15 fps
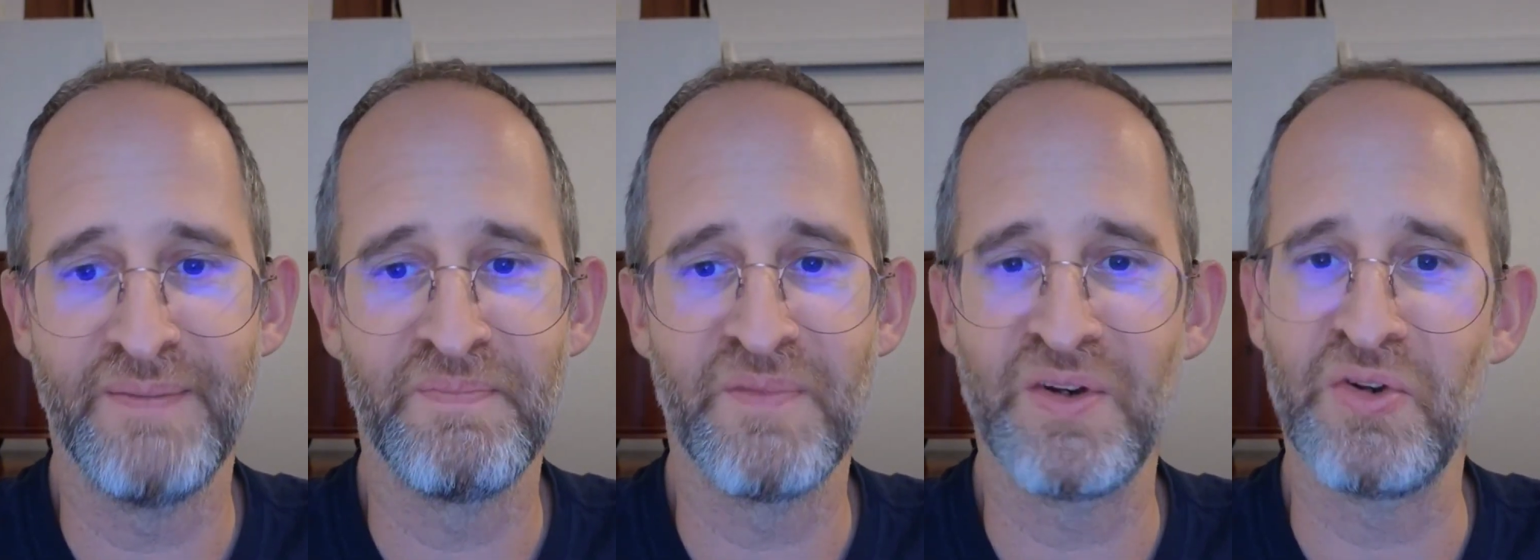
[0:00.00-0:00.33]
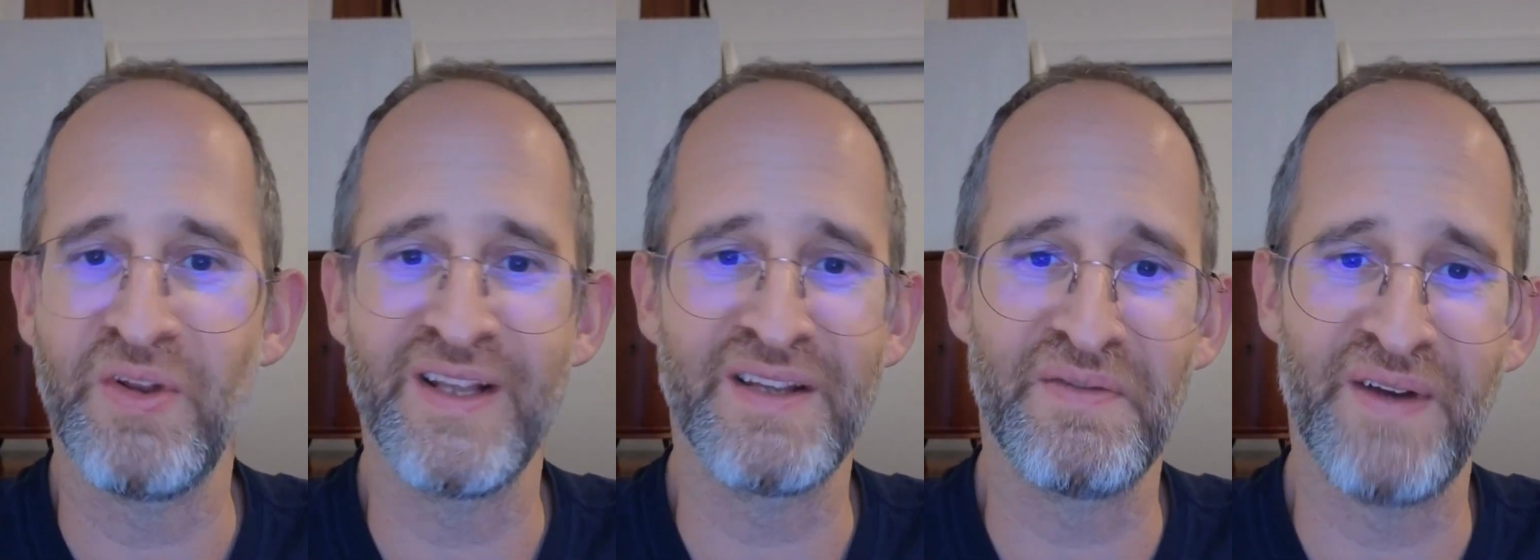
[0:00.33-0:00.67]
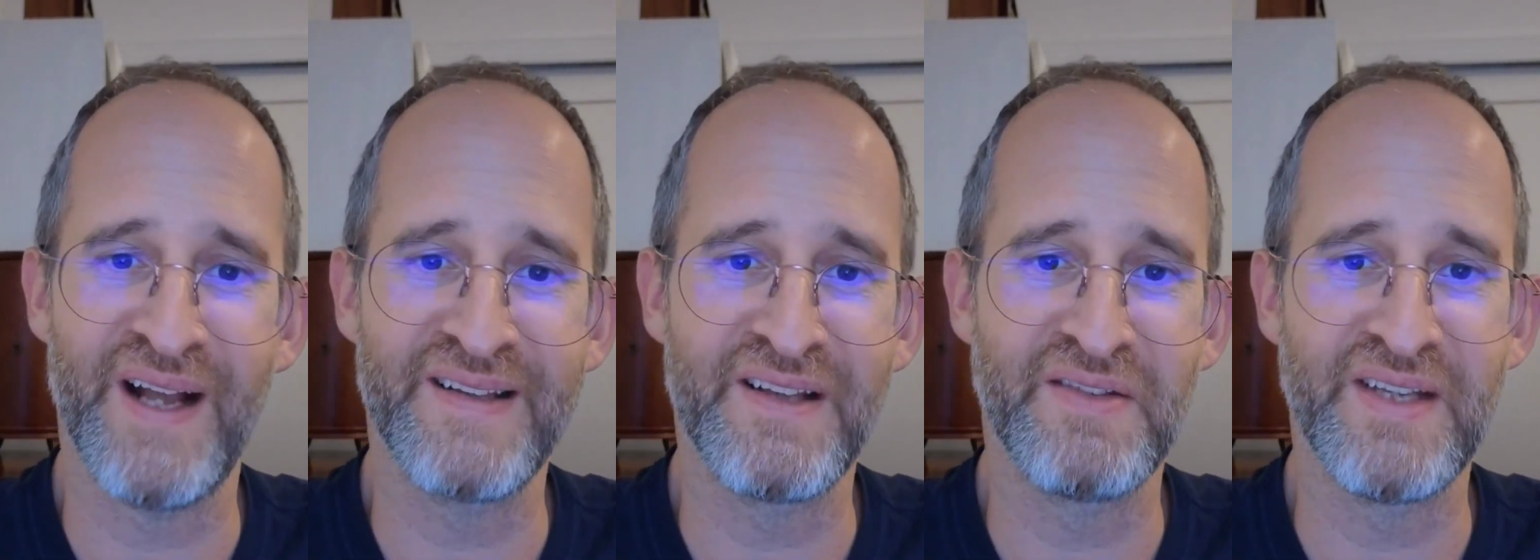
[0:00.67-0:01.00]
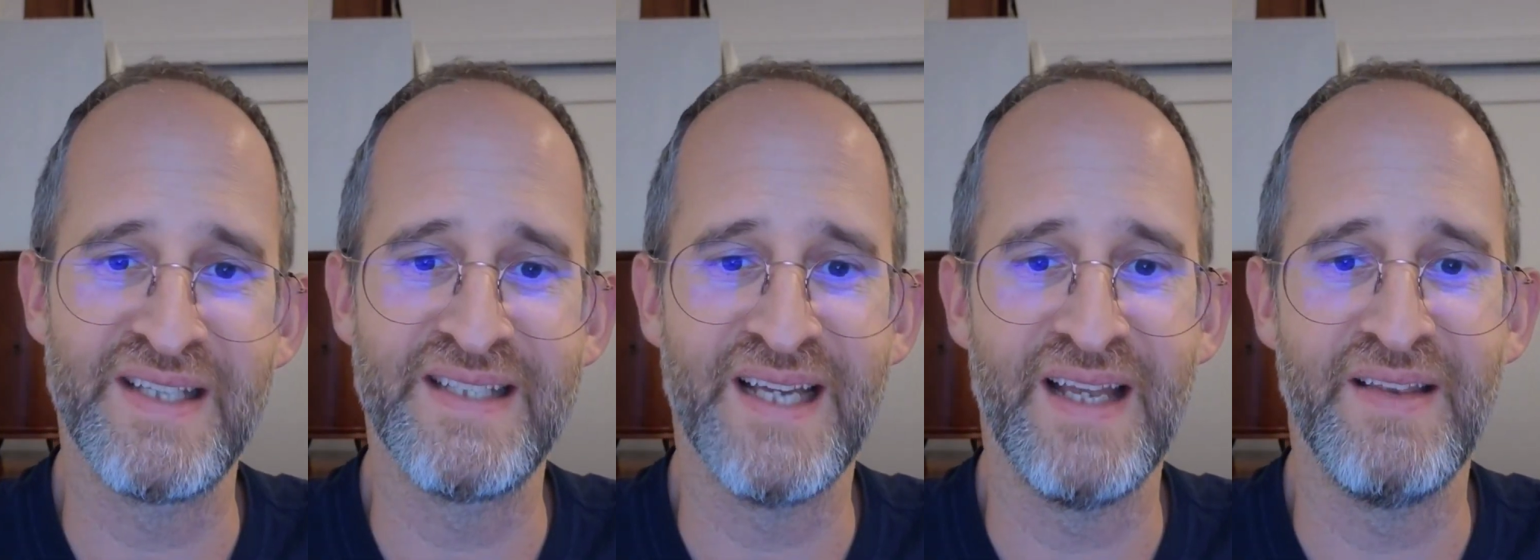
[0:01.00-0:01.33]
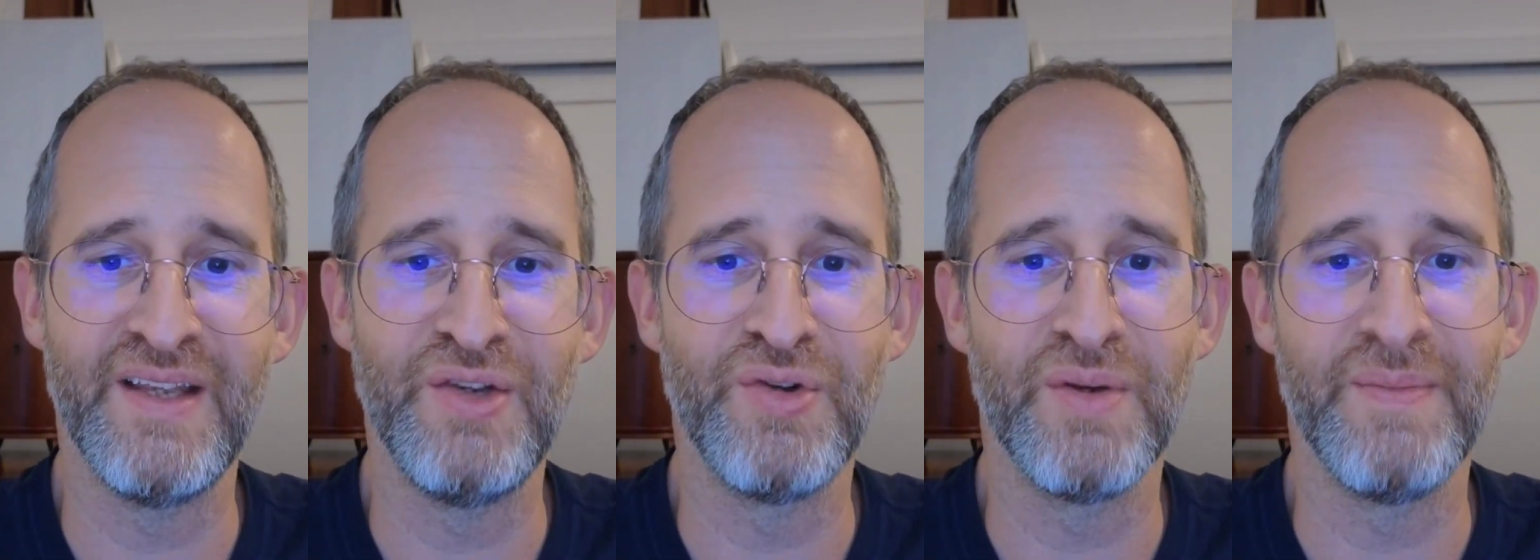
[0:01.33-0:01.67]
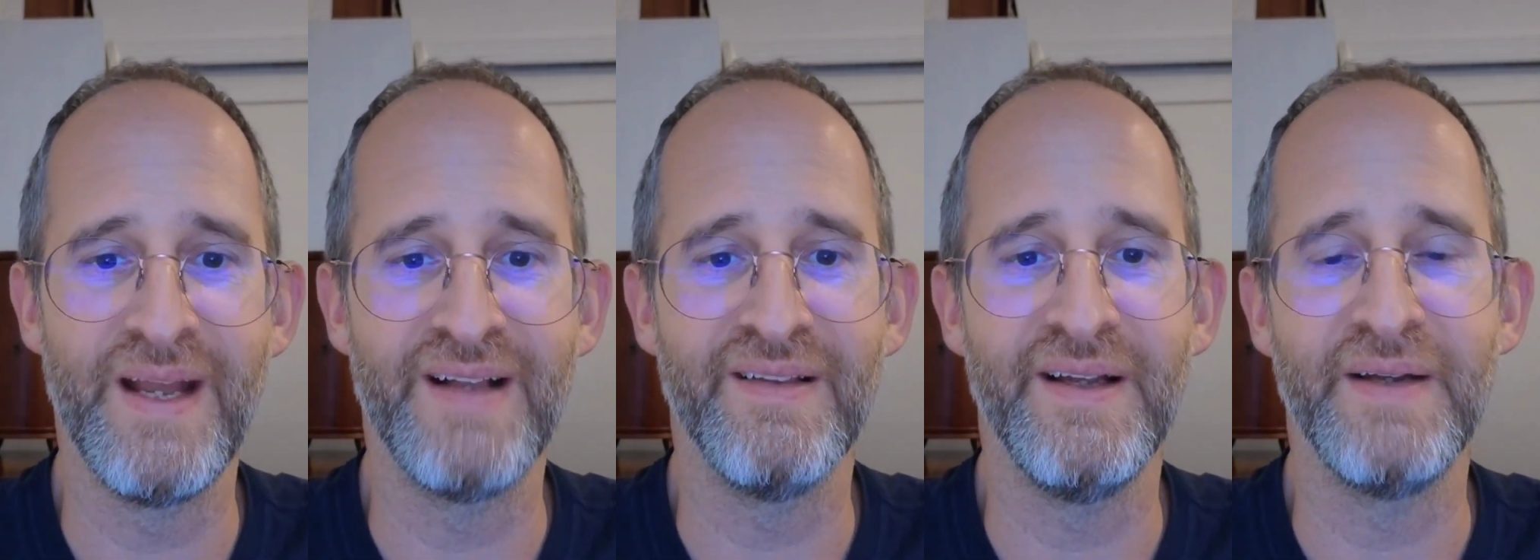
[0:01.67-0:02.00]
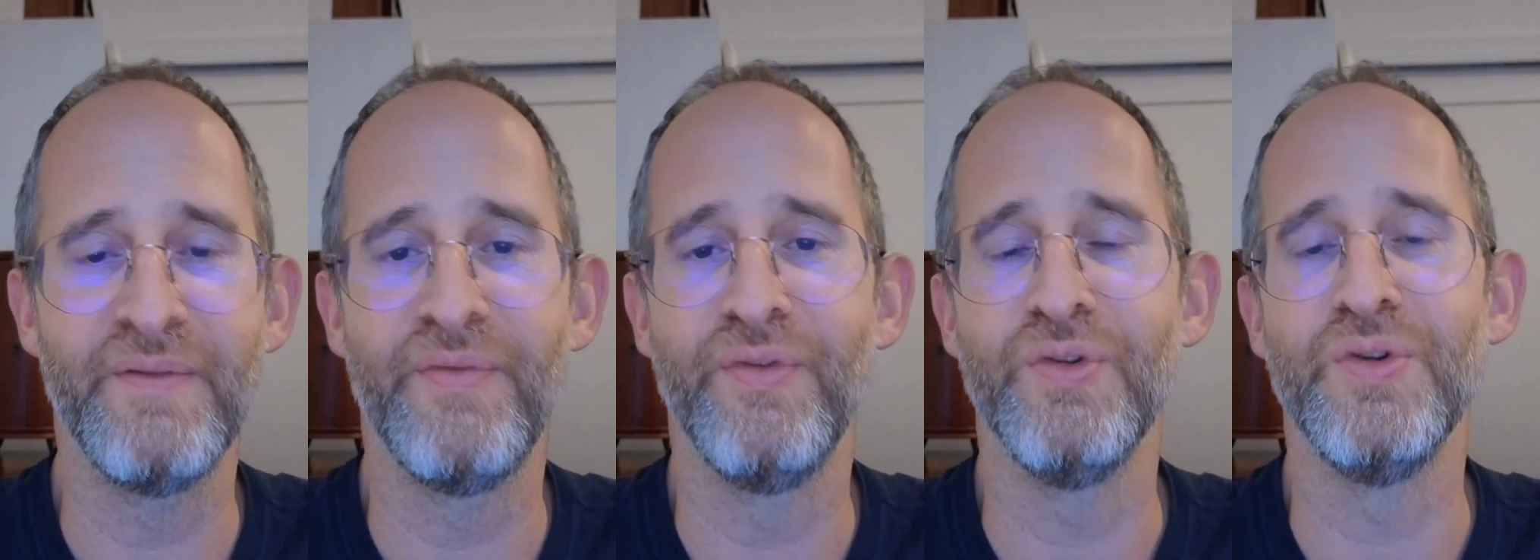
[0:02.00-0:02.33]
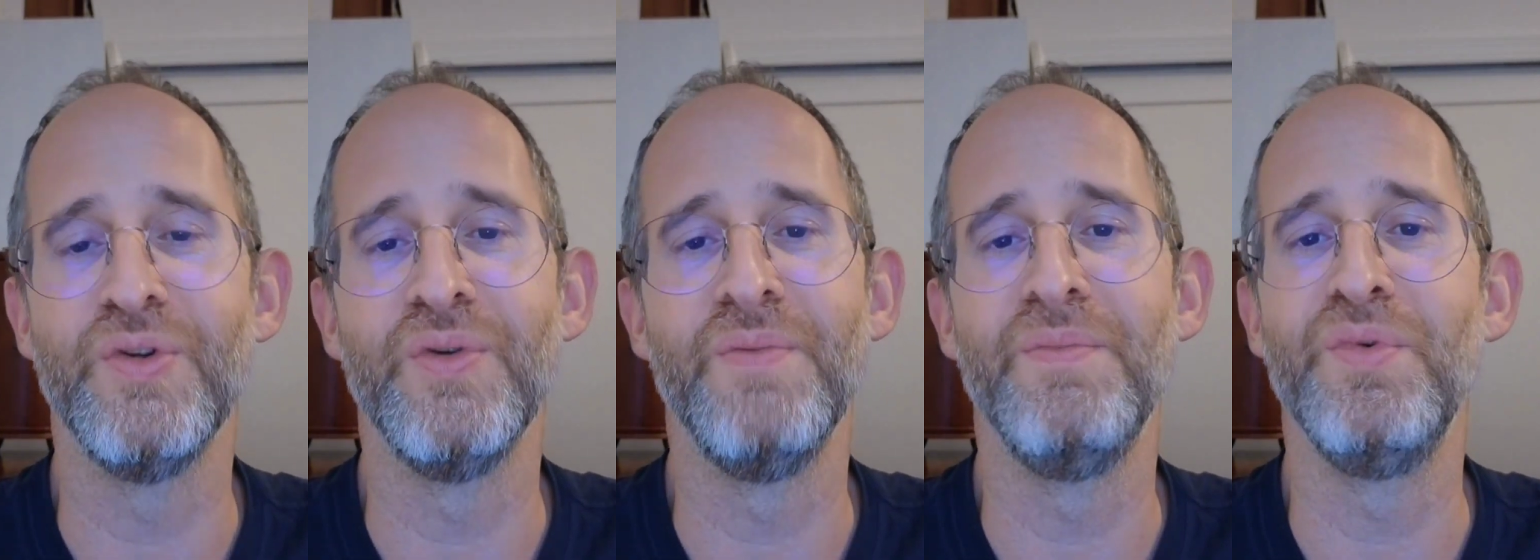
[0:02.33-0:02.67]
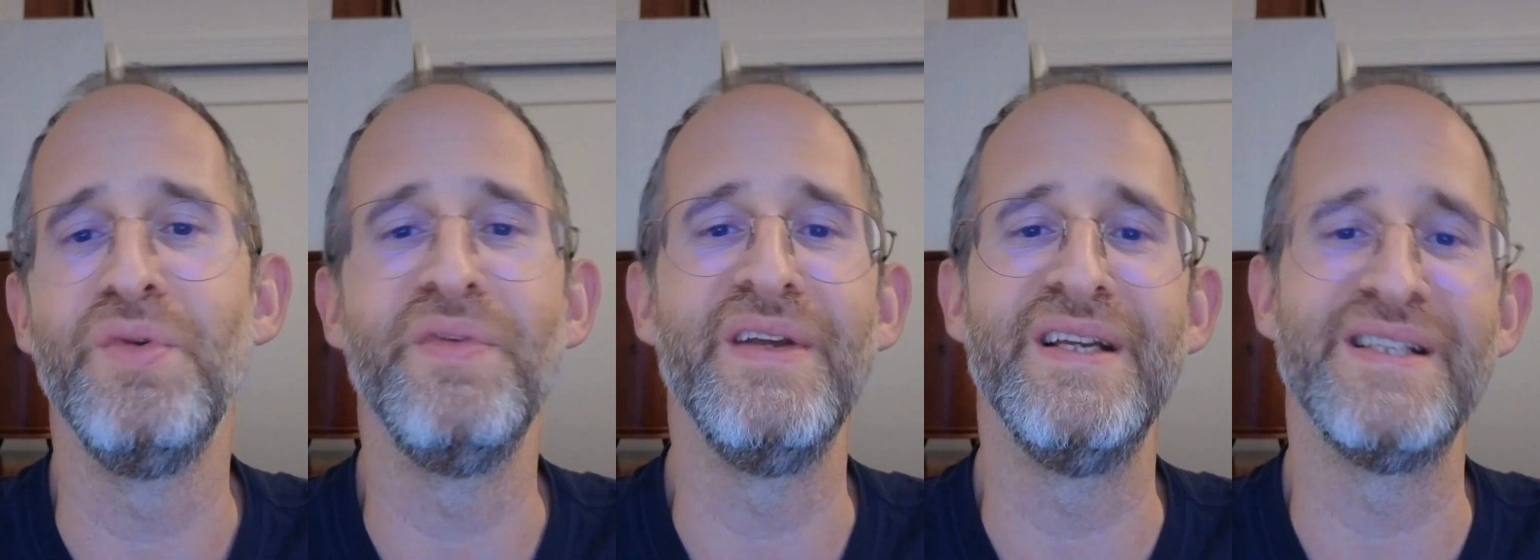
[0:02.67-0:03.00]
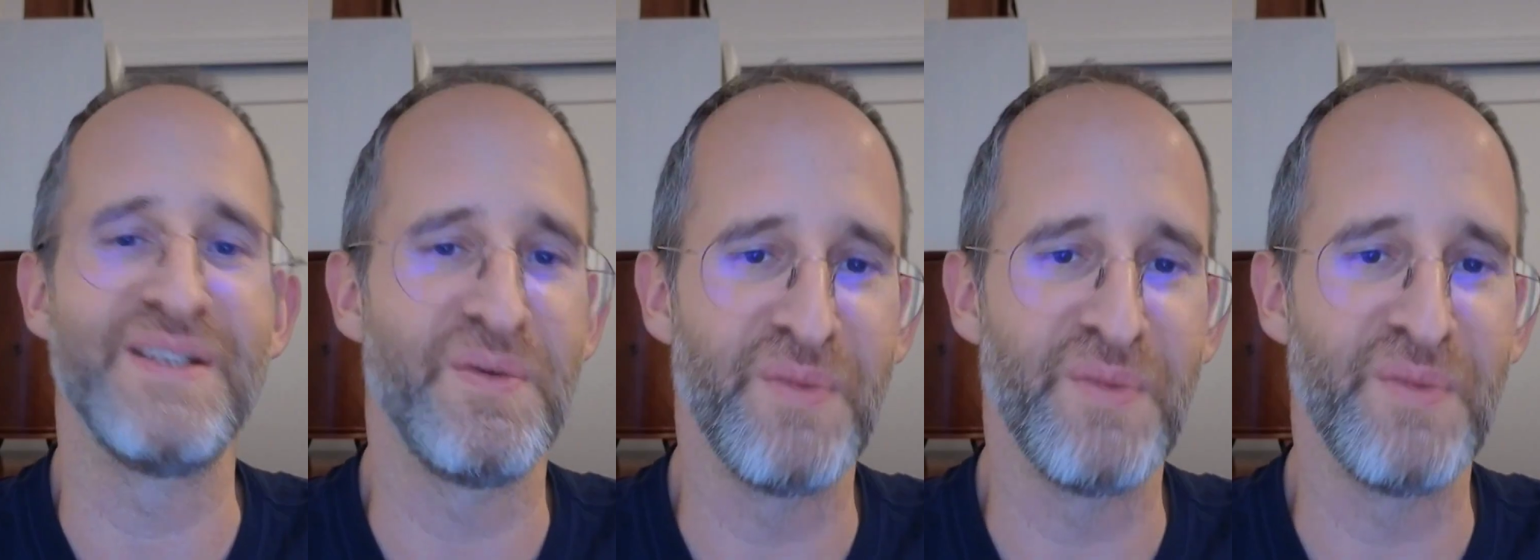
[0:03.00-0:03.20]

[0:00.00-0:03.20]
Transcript: I don't like the fact that they say that you can make like full movies and